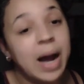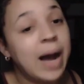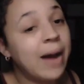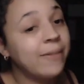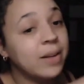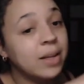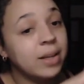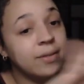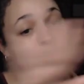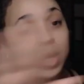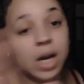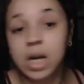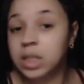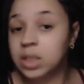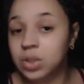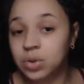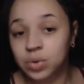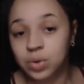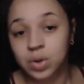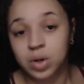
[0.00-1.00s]
I'll have to give y'all a
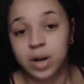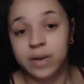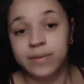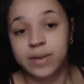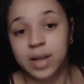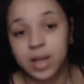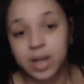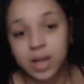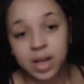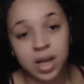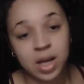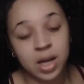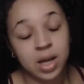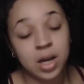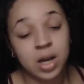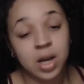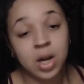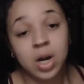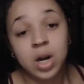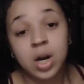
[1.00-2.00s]
tour of it
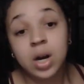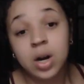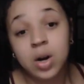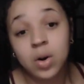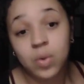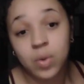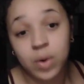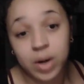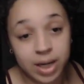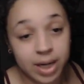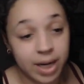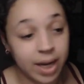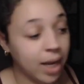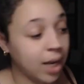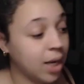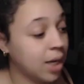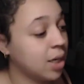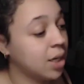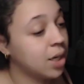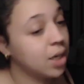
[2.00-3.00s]
one
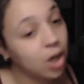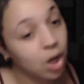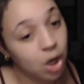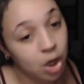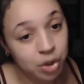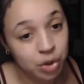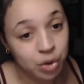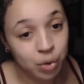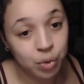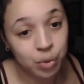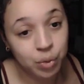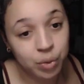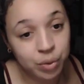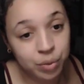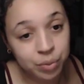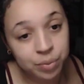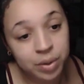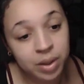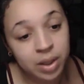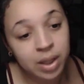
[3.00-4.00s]
day, her mm-hmm.
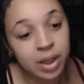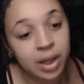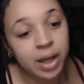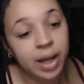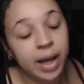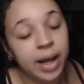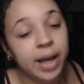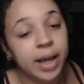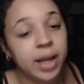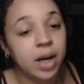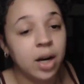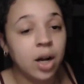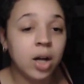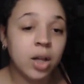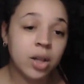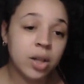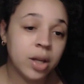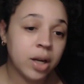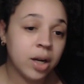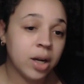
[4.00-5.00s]
schoolroom. And
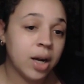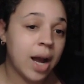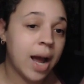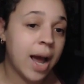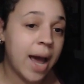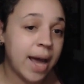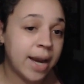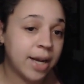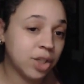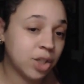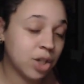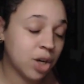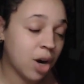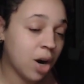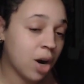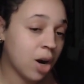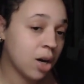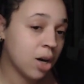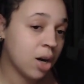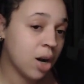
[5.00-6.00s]
on there, I had a
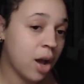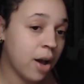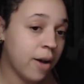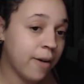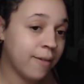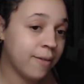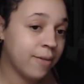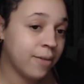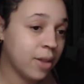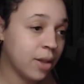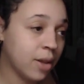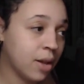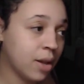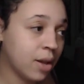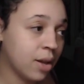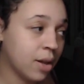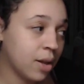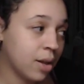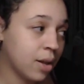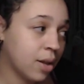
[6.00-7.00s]
chart of
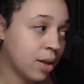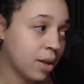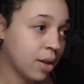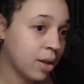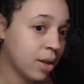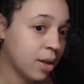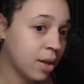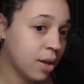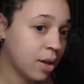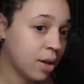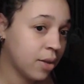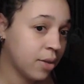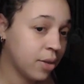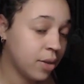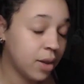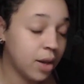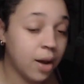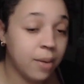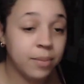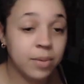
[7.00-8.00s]
the
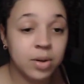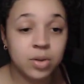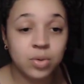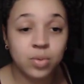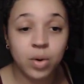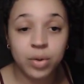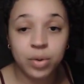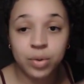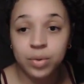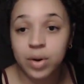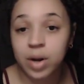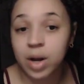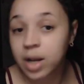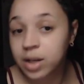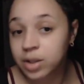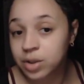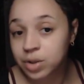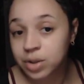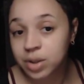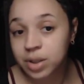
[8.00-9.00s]
numbers one through a
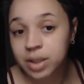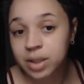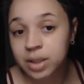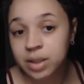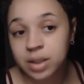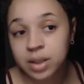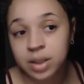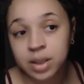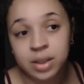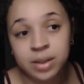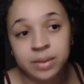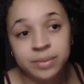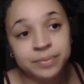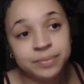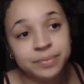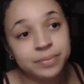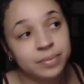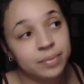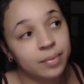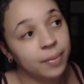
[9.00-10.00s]
hundred,
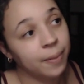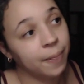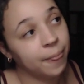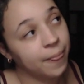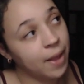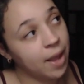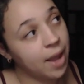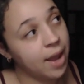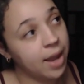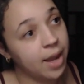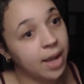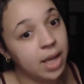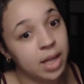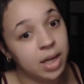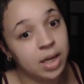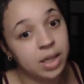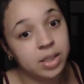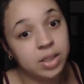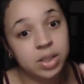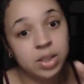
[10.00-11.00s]

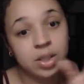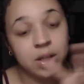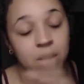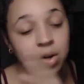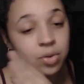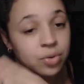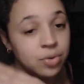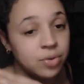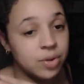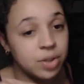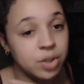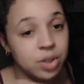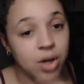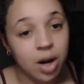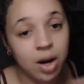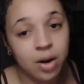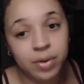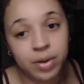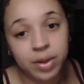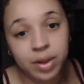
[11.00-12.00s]
and I just go through the
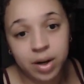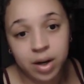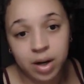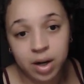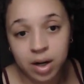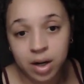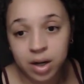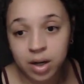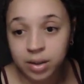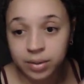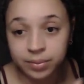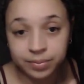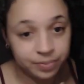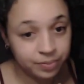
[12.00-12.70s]
chart with her